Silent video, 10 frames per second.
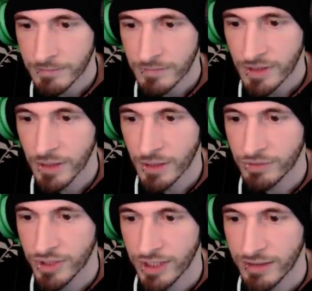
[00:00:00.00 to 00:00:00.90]
Oh
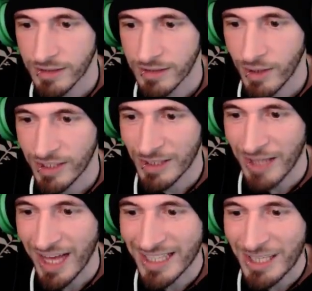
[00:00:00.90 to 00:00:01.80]
shit. Oh I killed
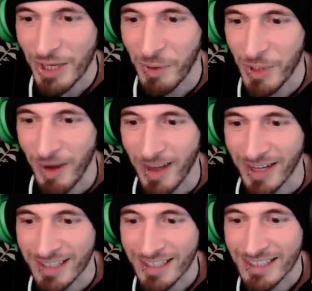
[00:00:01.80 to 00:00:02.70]
I killed
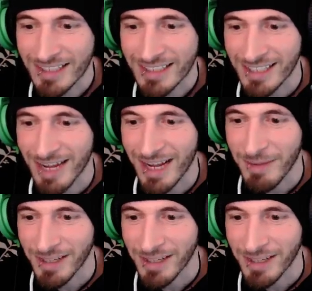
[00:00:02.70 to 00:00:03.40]
PewDiePie! God damn it.